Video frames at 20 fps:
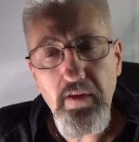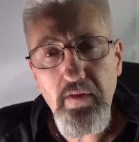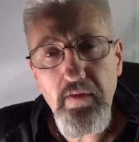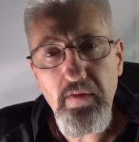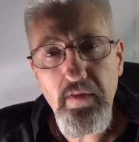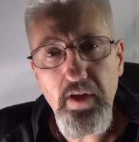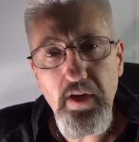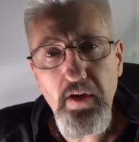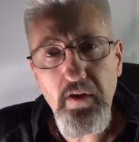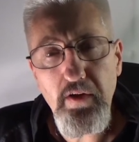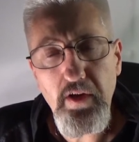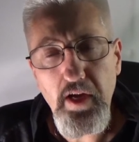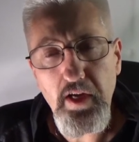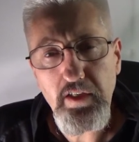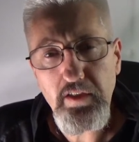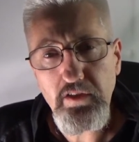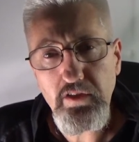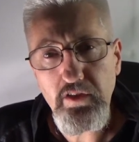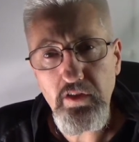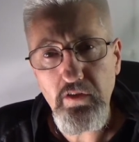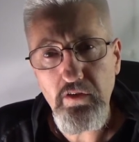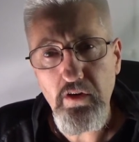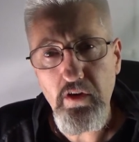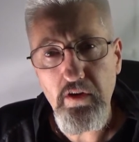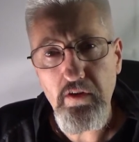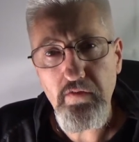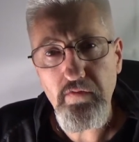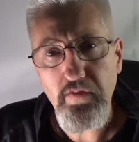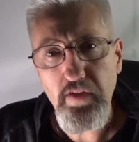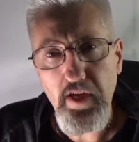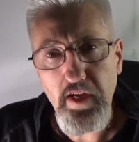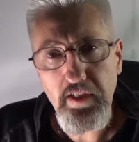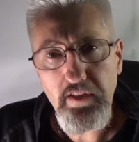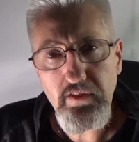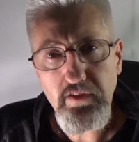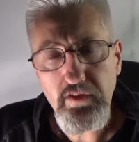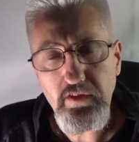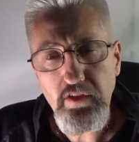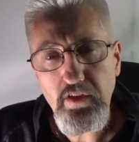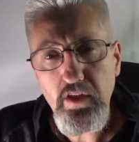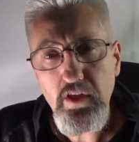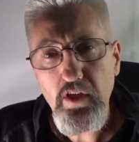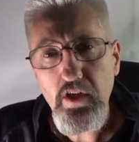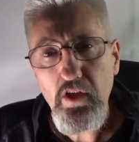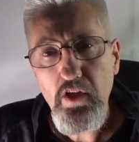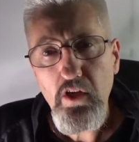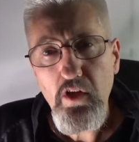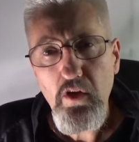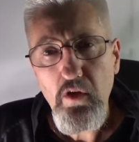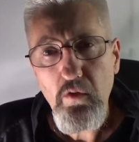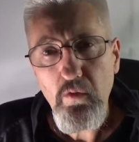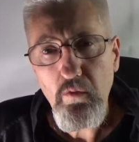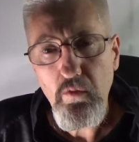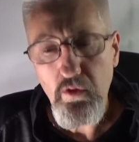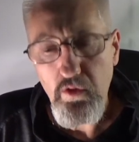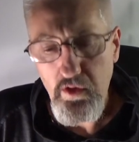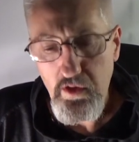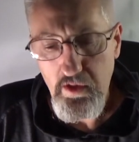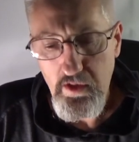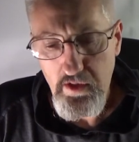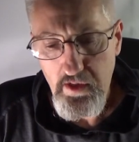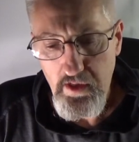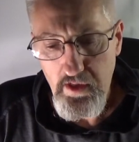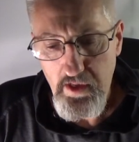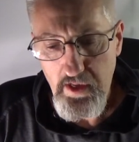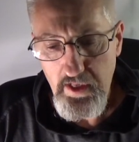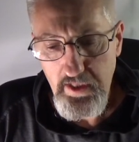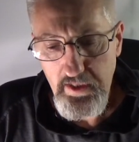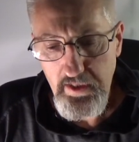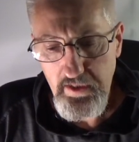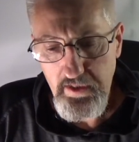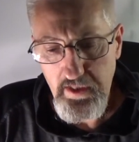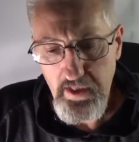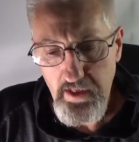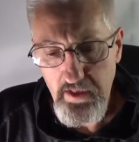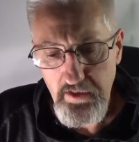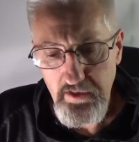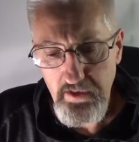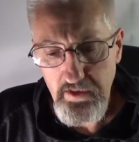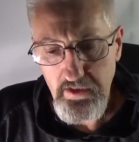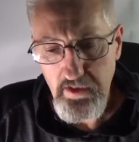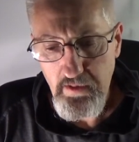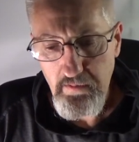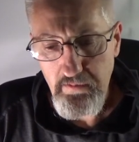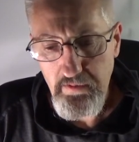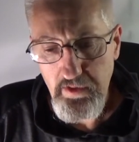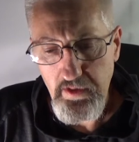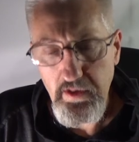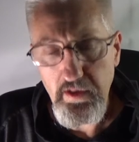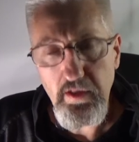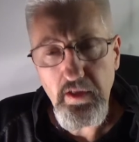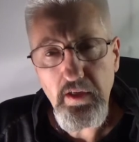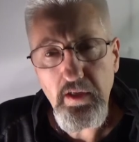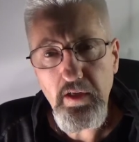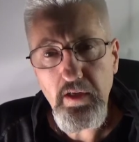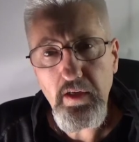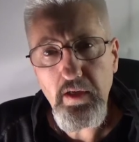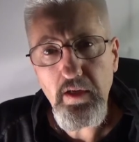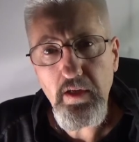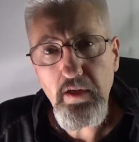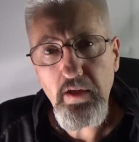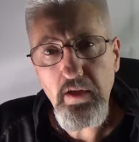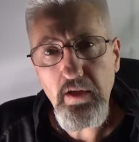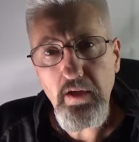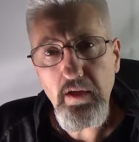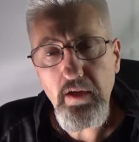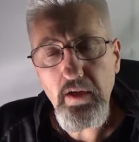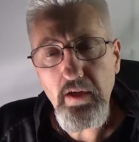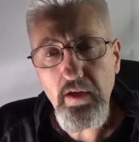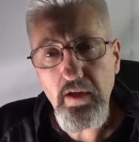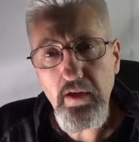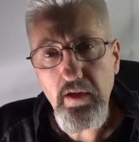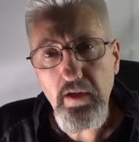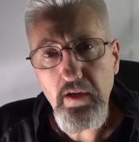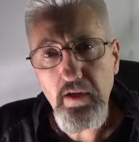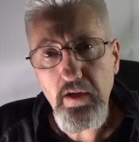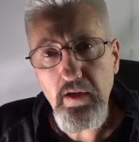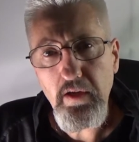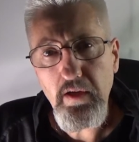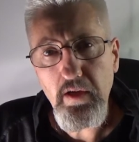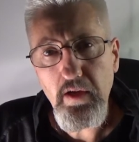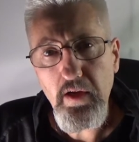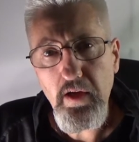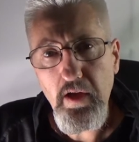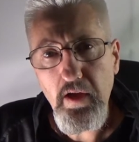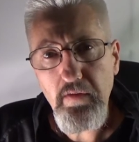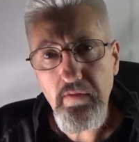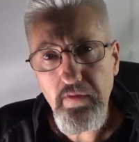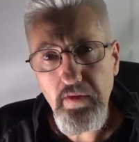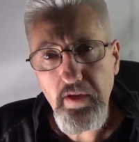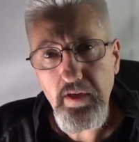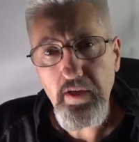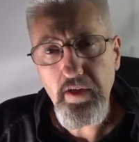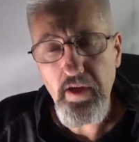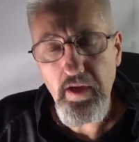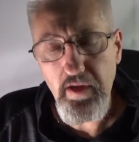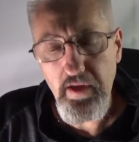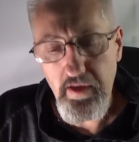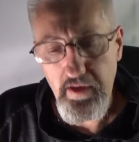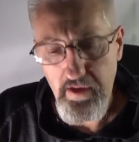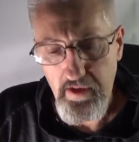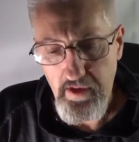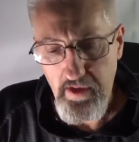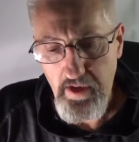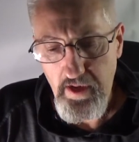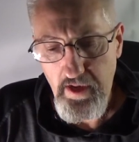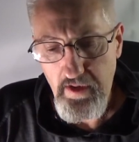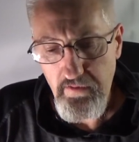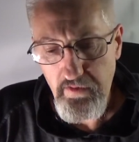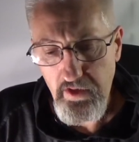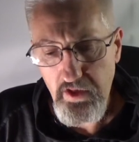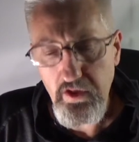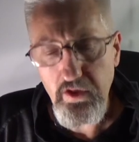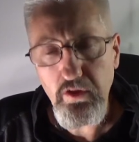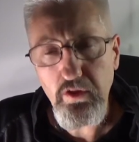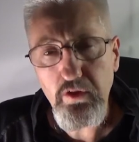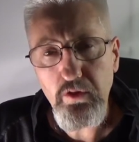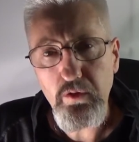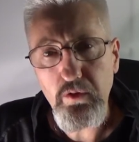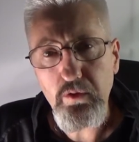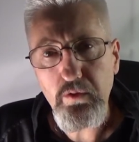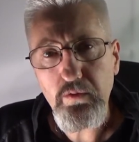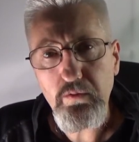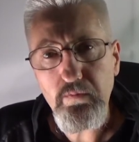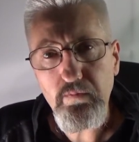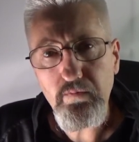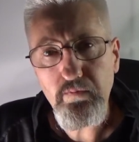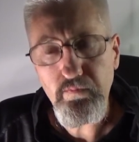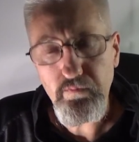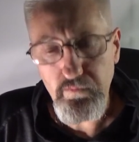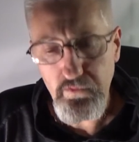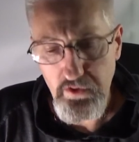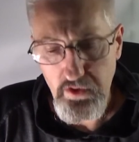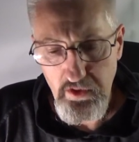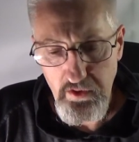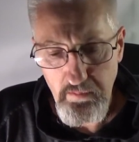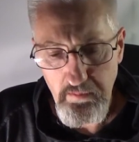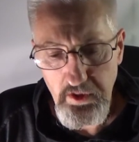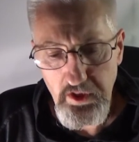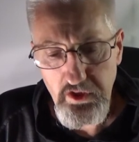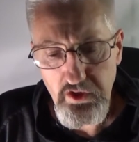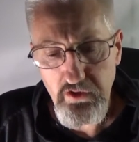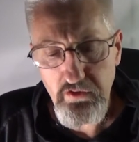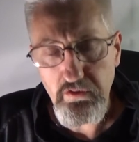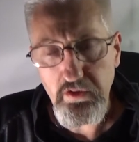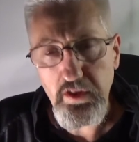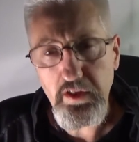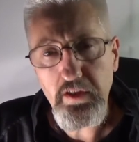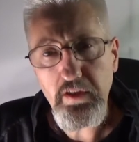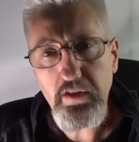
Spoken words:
they're not considered artifacts. Well, I can tell you something. I think I have a clue to the mystery